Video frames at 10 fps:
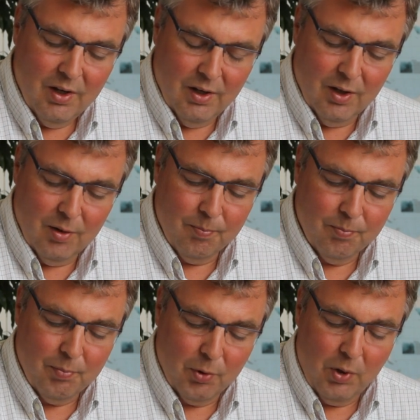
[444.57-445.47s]

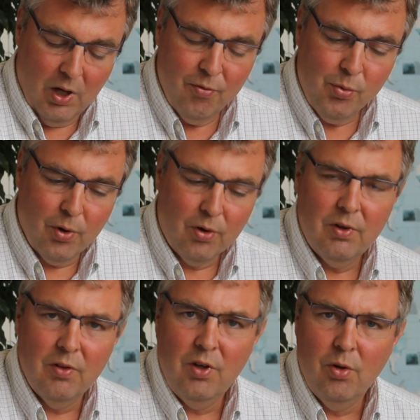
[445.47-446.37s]
But we have worked
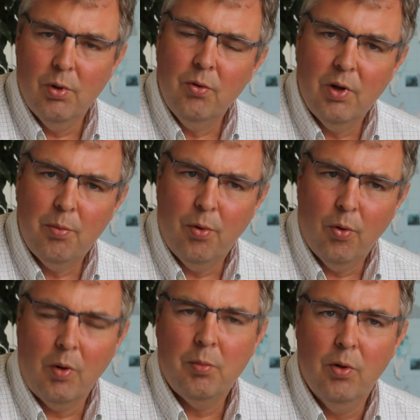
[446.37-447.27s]
in the UN RED
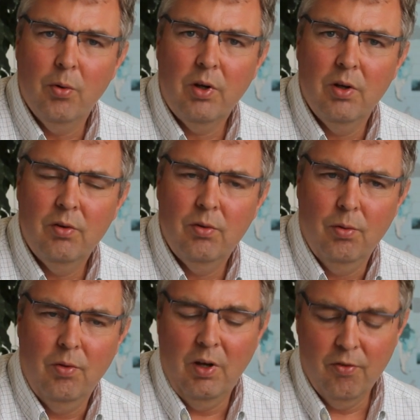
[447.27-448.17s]
program to look
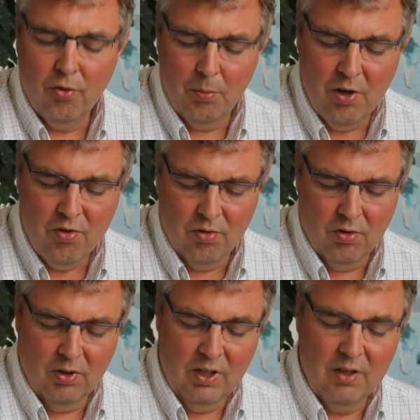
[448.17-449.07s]
into the
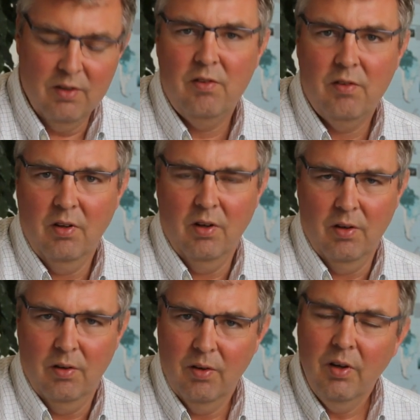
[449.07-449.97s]
information needs
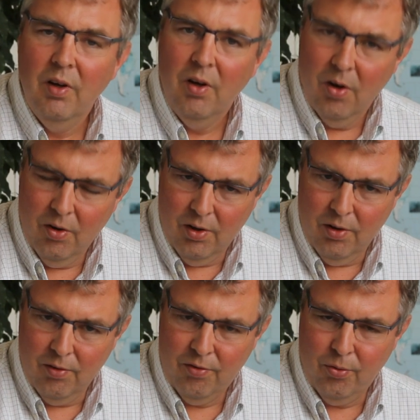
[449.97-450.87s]

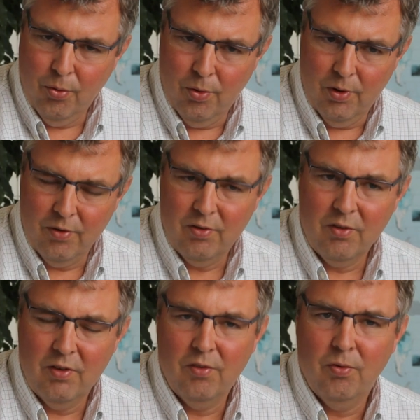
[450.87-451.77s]
for a
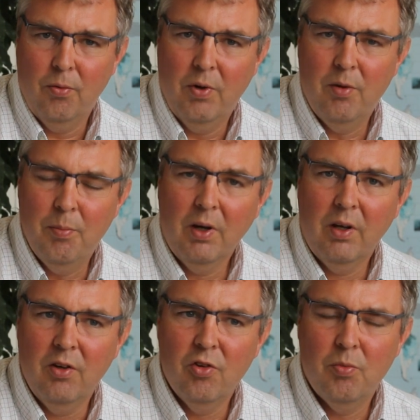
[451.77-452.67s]
successful RED
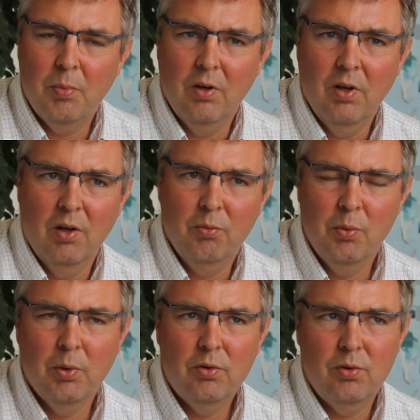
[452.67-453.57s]
mechanism, and we
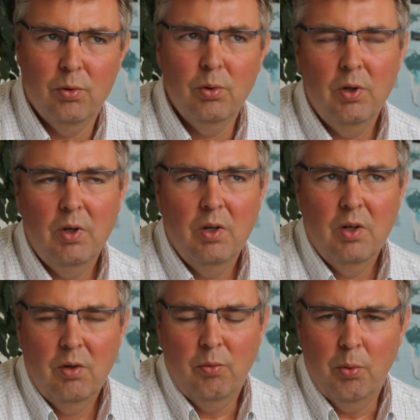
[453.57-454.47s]
want
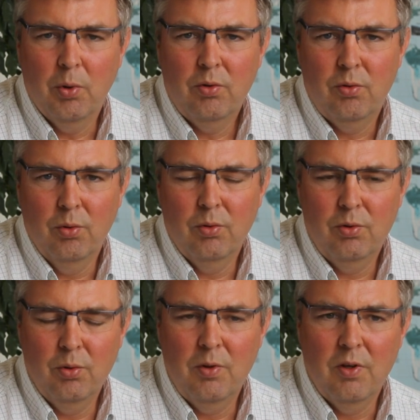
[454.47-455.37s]
to
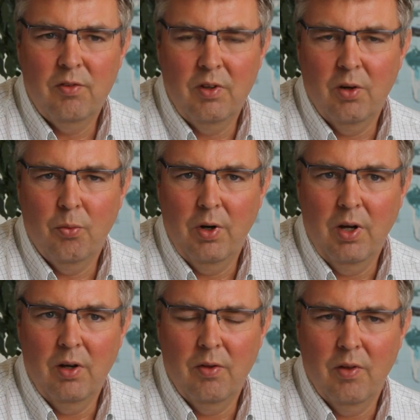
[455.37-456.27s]
do this in a
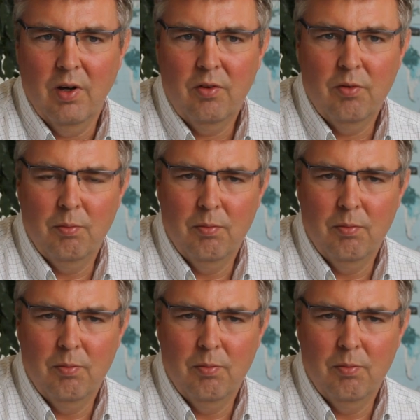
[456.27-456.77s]
way that